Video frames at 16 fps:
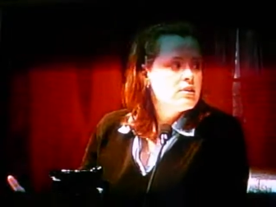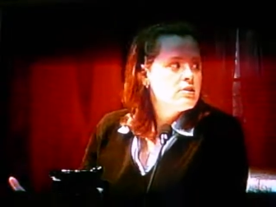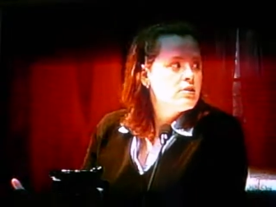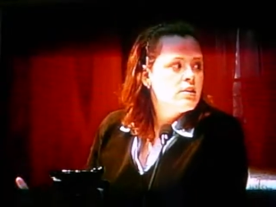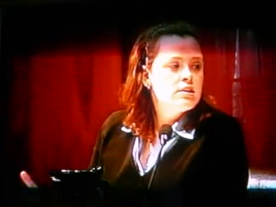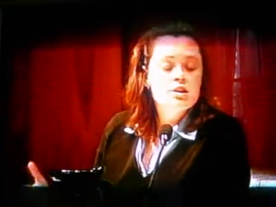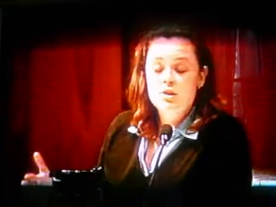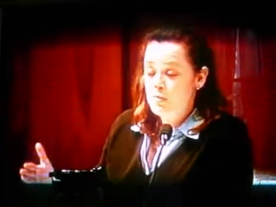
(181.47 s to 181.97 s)
these,
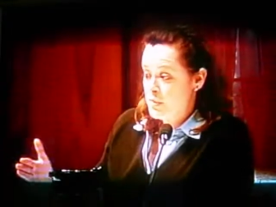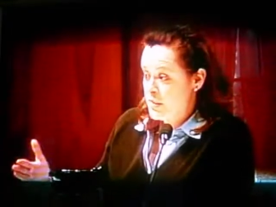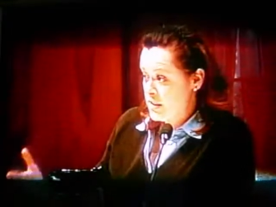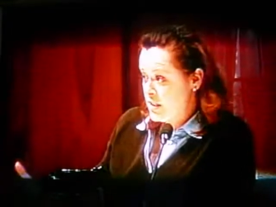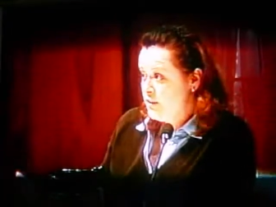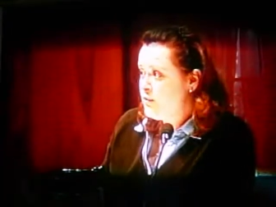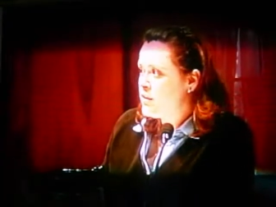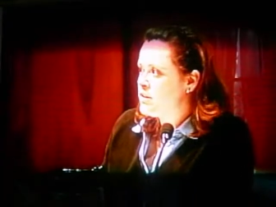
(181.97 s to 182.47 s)

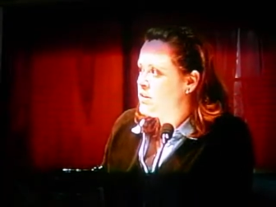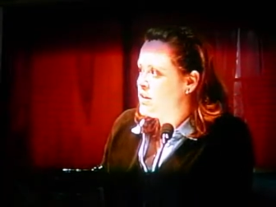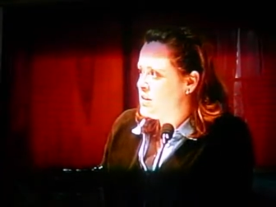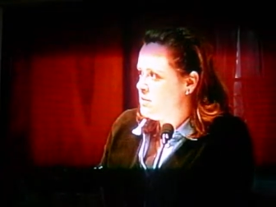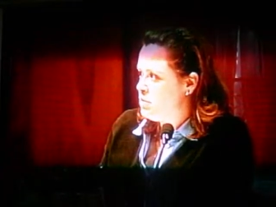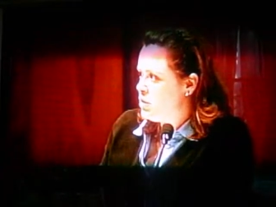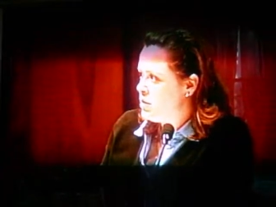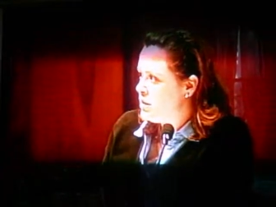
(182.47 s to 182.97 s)
specifically
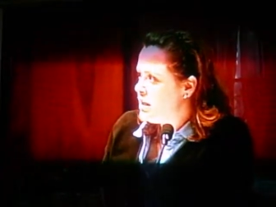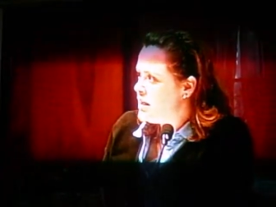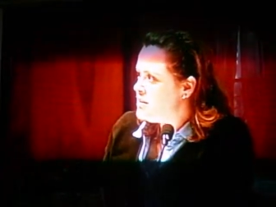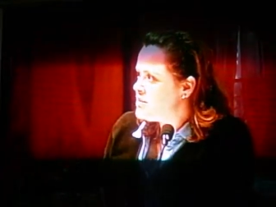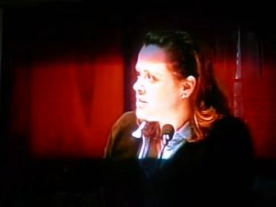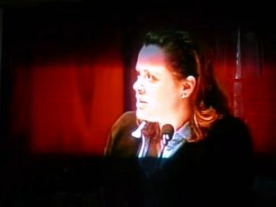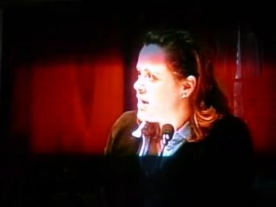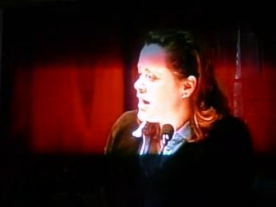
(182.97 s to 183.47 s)
the
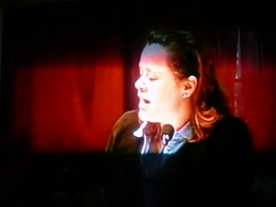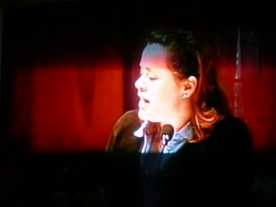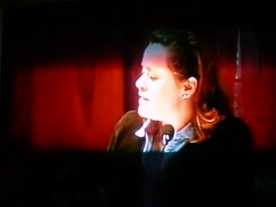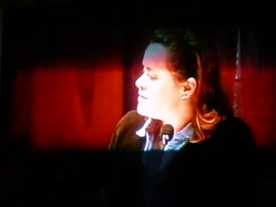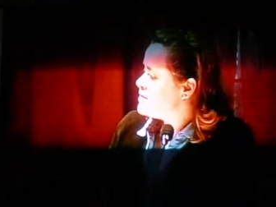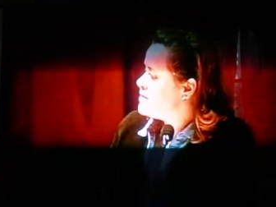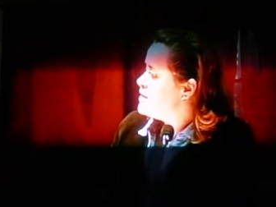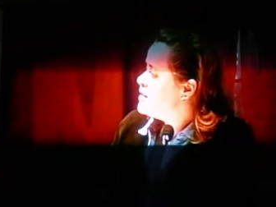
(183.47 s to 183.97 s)
police
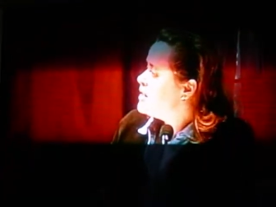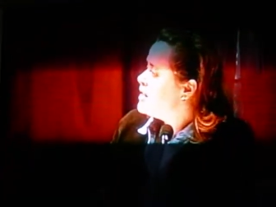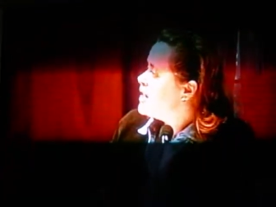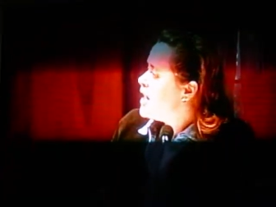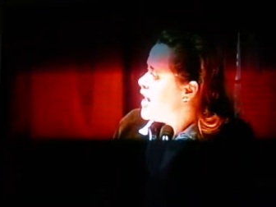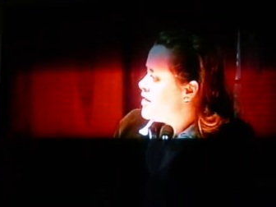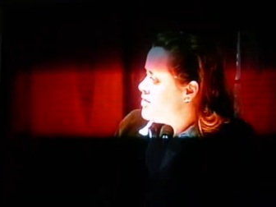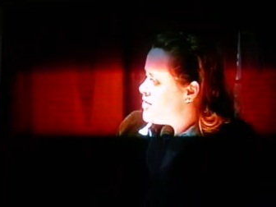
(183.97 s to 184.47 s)
class,
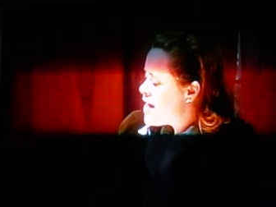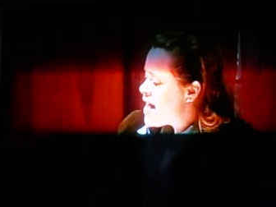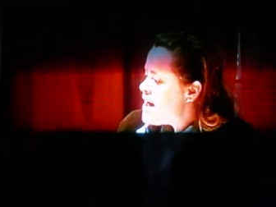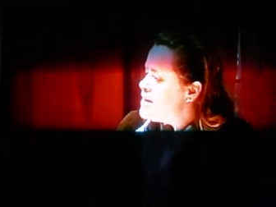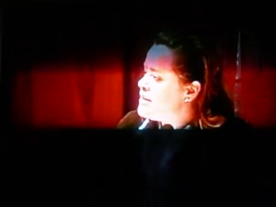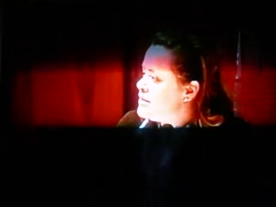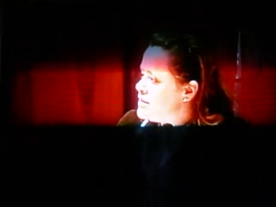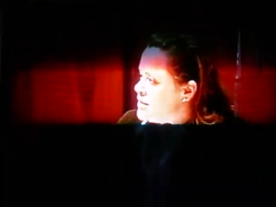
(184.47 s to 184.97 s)
at
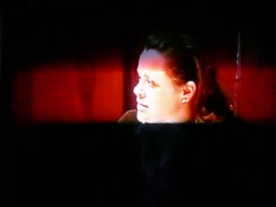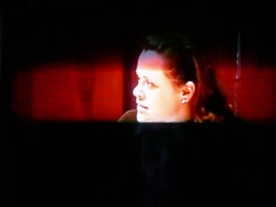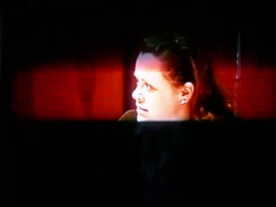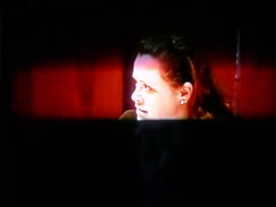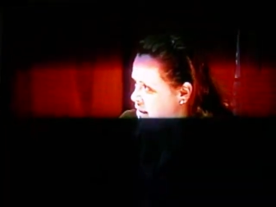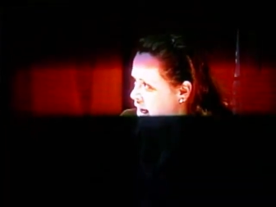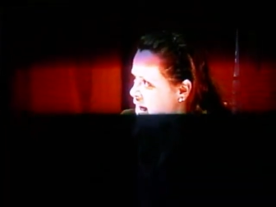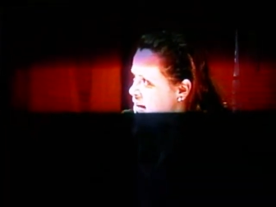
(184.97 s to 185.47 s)
that
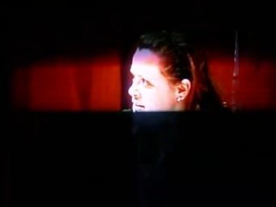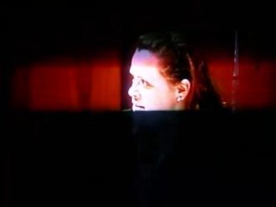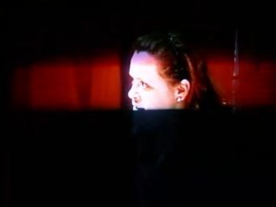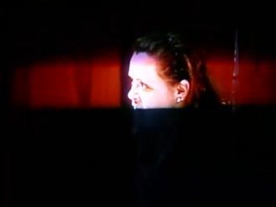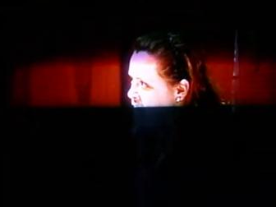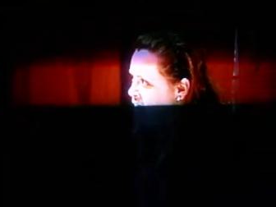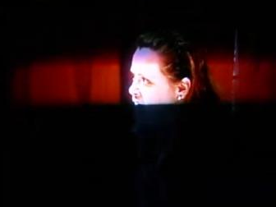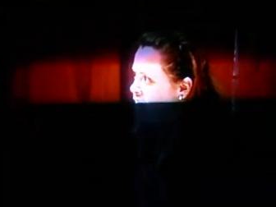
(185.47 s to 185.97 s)

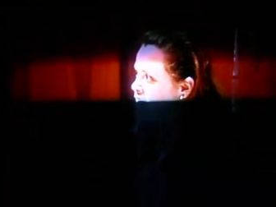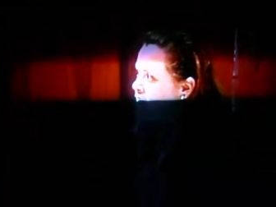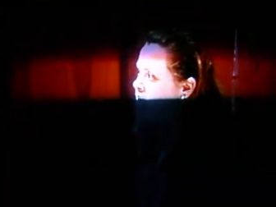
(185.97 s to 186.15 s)
late date